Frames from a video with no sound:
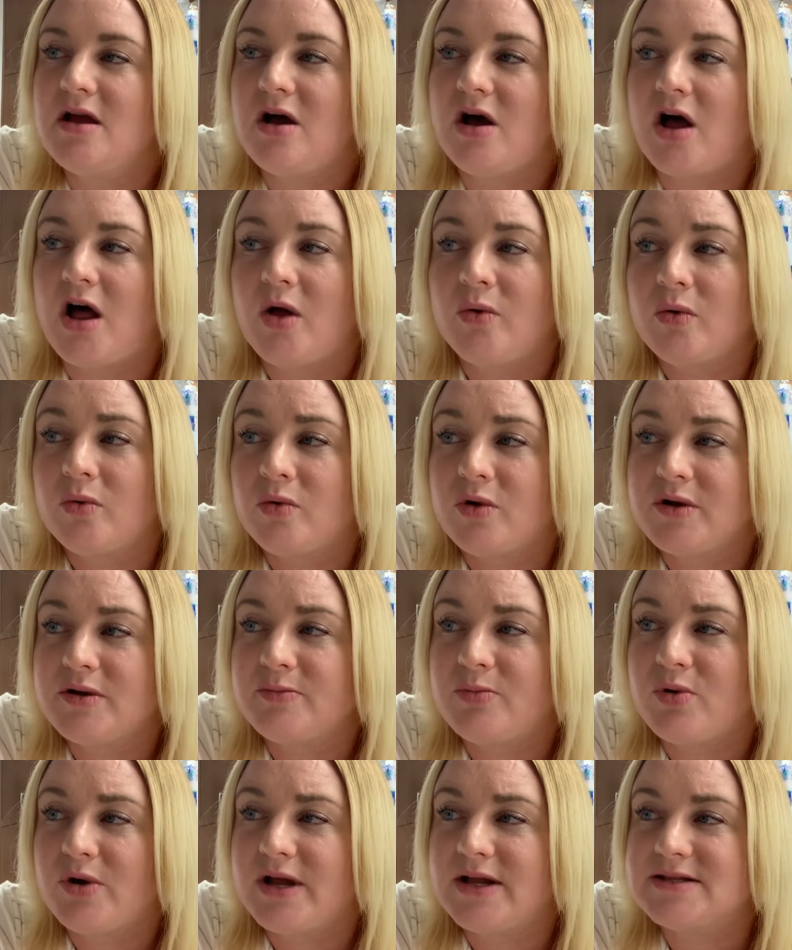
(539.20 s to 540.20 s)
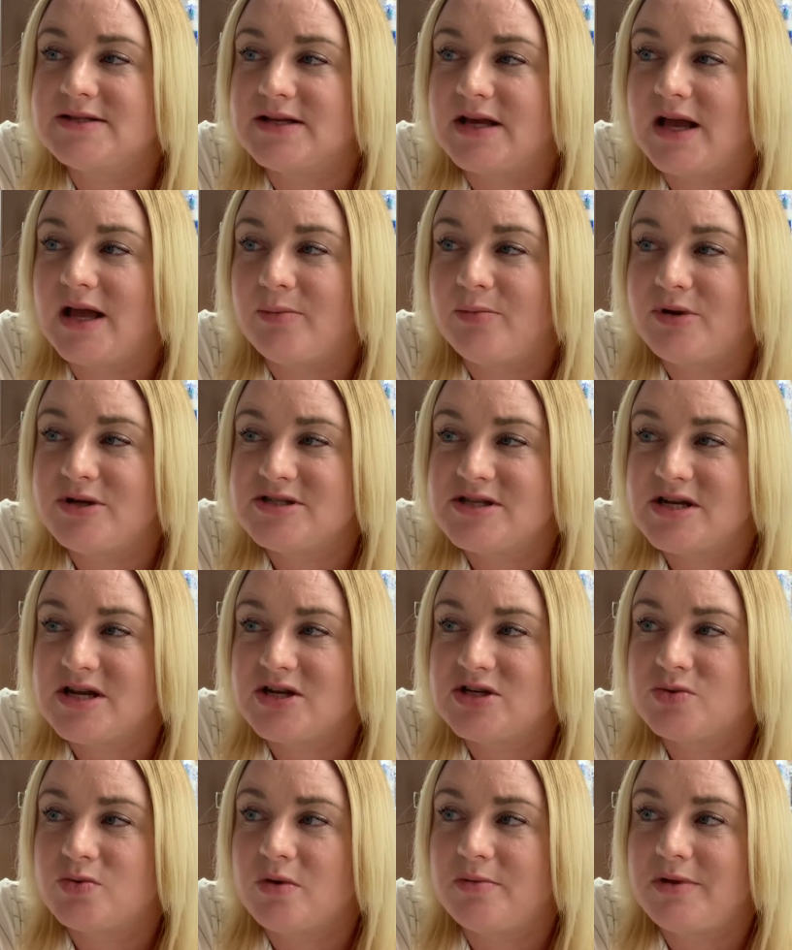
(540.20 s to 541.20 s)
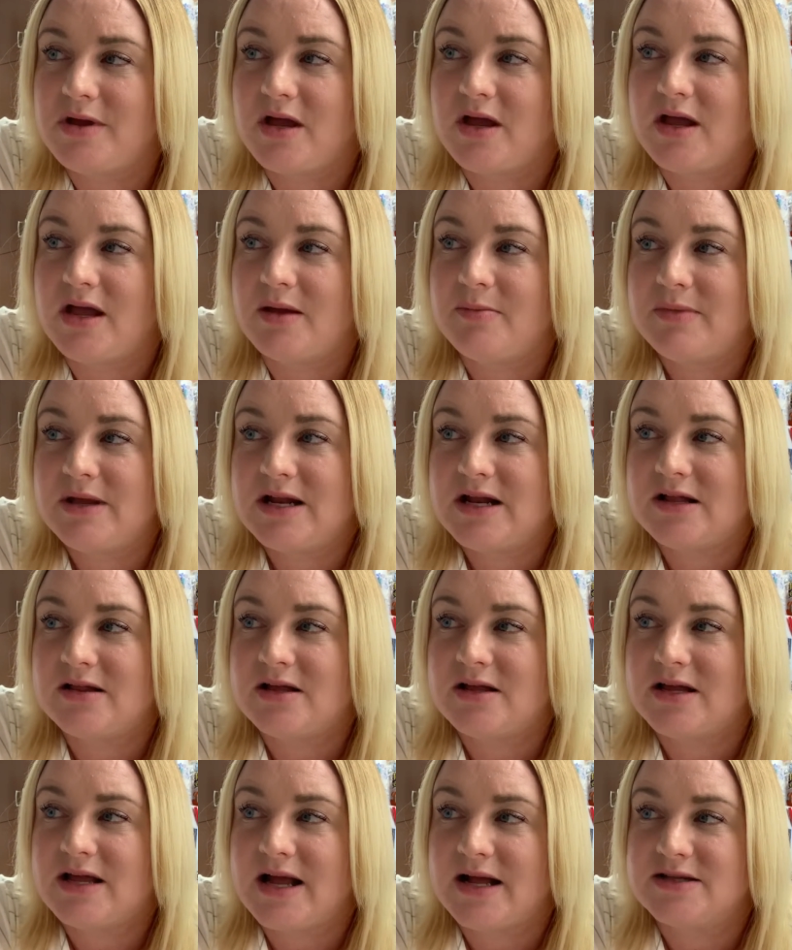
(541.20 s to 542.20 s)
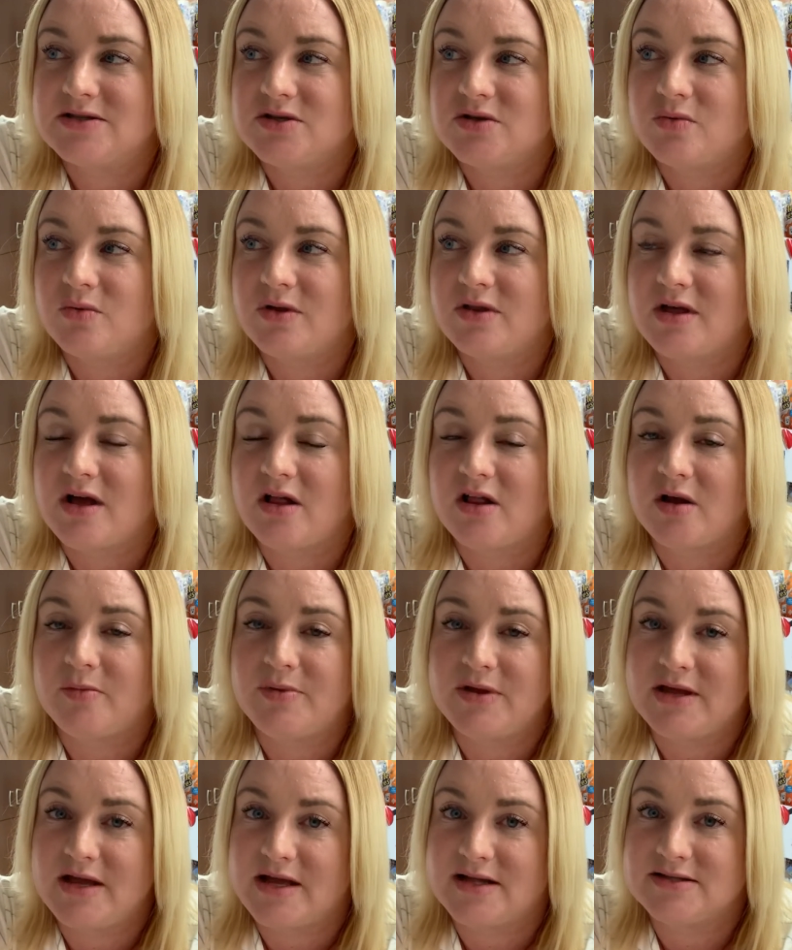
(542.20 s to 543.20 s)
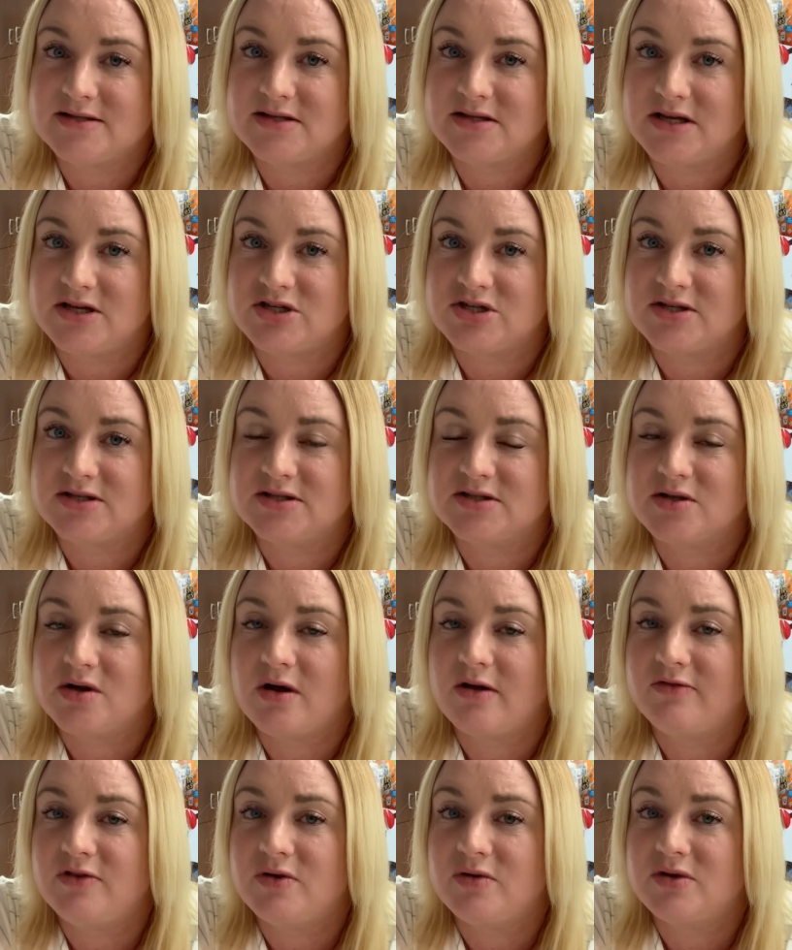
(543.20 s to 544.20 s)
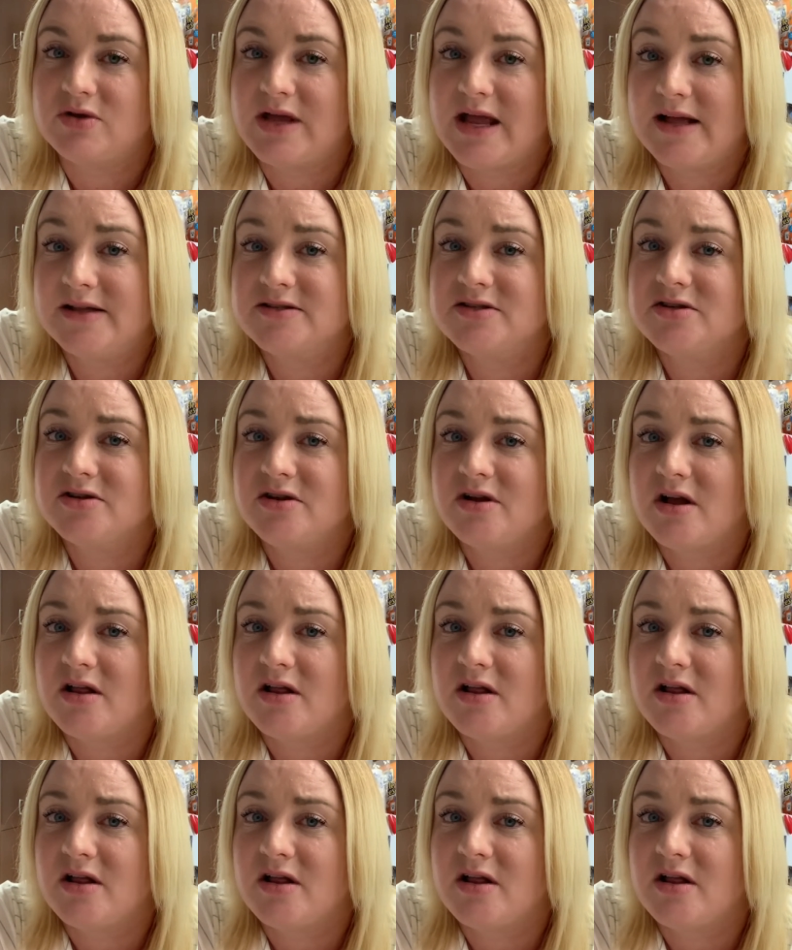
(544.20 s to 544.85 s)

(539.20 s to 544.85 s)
All reward points and percentage will be immediately canceled with LRP cancellation. So if you cancel your